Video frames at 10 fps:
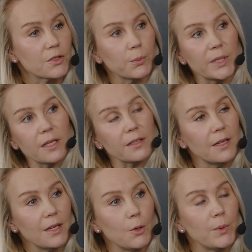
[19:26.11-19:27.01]
So we can
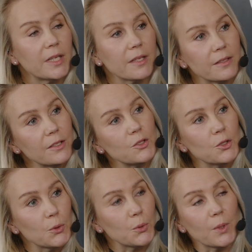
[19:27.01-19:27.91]

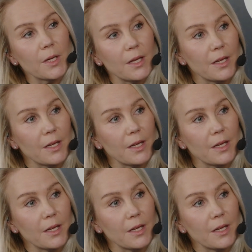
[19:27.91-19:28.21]
do